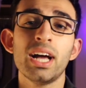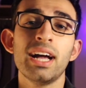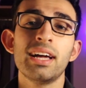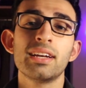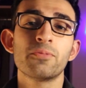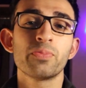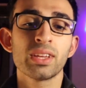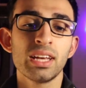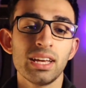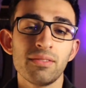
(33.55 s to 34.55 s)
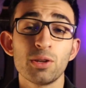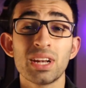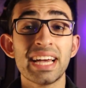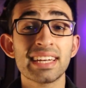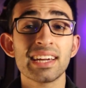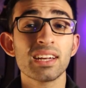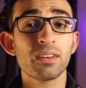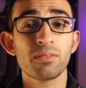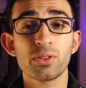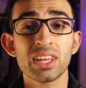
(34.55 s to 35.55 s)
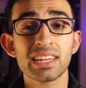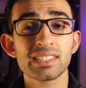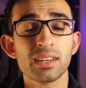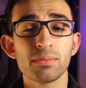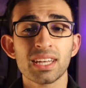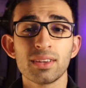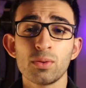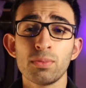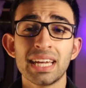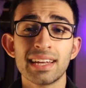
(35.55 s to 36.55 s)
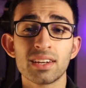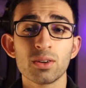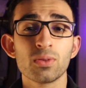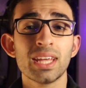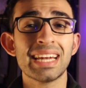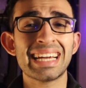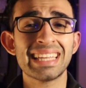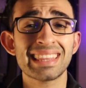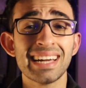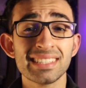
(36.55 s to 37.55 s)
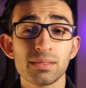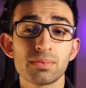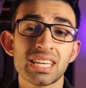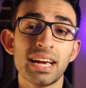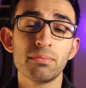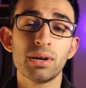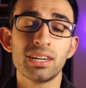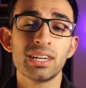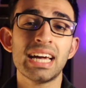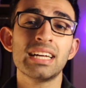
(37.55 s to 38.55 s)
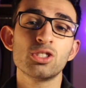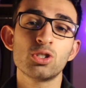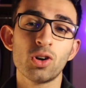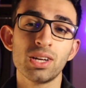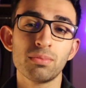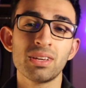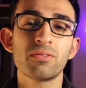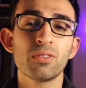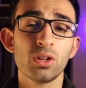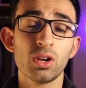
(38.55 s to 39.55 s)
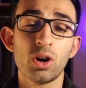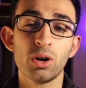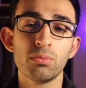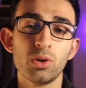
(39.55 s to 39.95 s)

And if you like it, if you think it's something you'd be into, then hit that subscribe button and join me for a lot